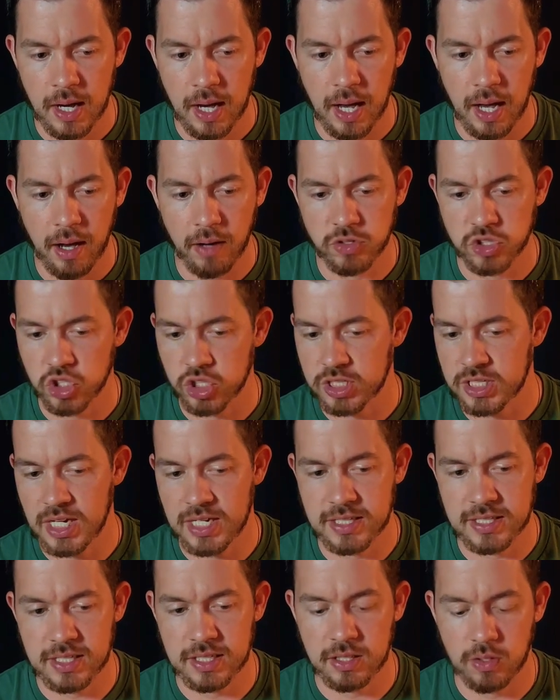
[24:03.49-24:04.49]
I was just
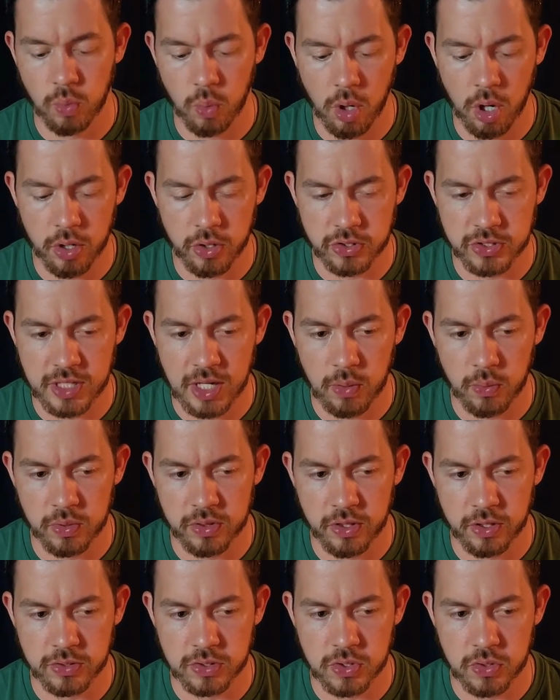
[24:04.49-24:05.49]
testing the waters out with
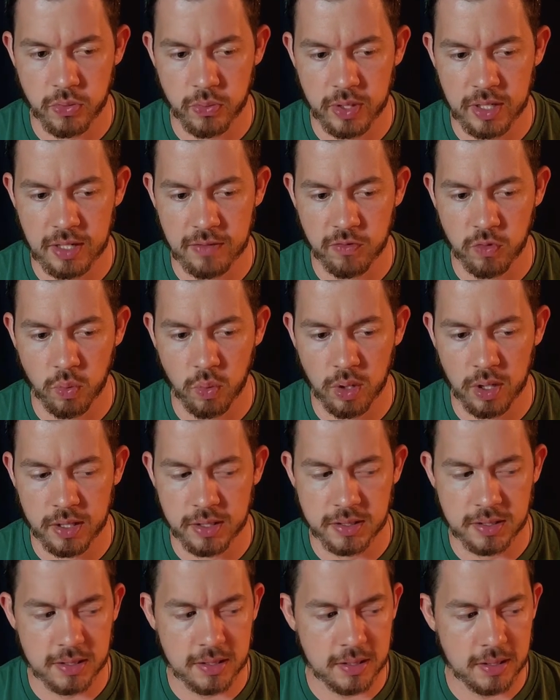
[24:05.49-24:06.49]
those three different
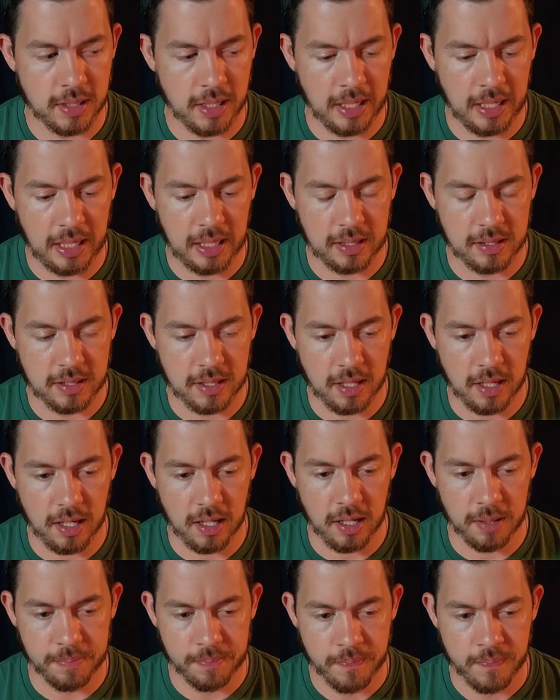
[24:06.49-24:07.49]
ones, and
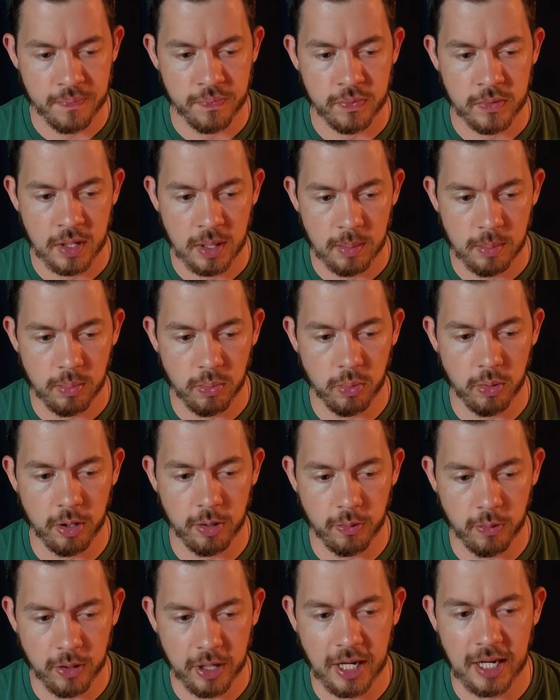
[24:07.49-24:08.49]

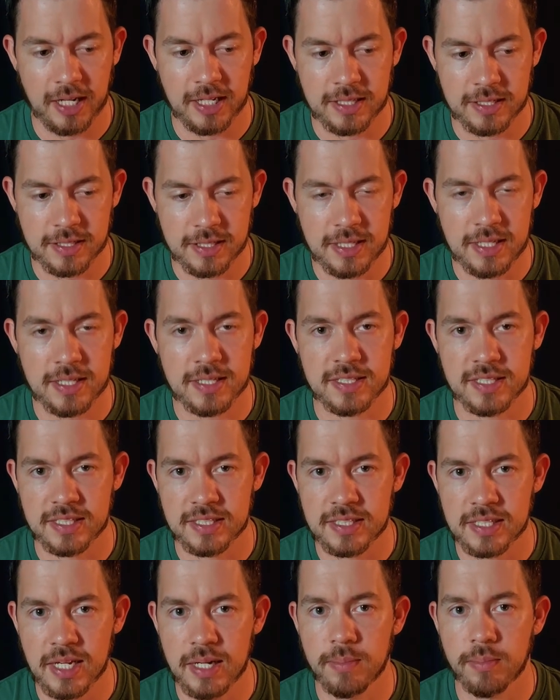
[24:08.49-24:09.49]
what I can see is
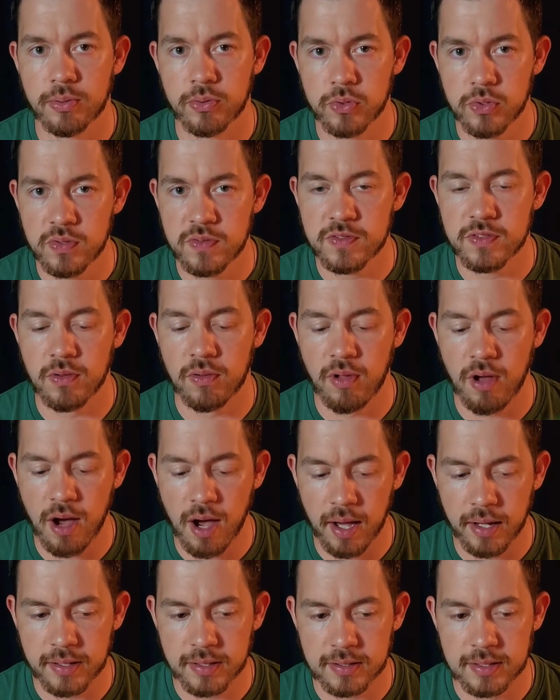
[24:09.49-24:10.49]
it's improved a
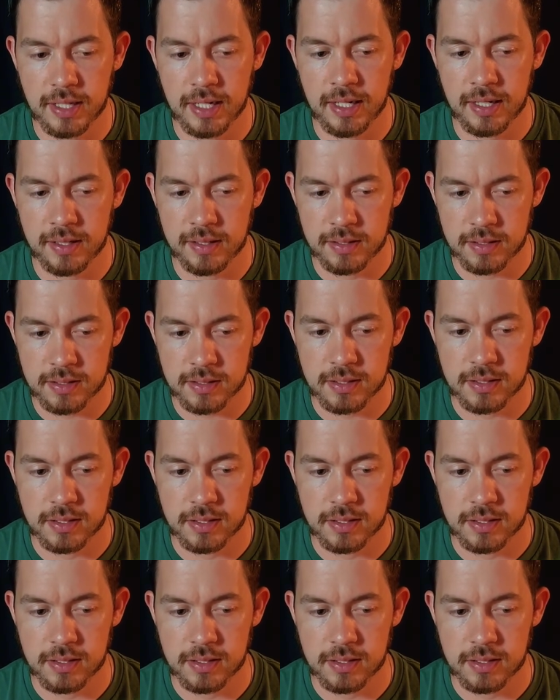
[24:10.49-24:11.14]
lot, and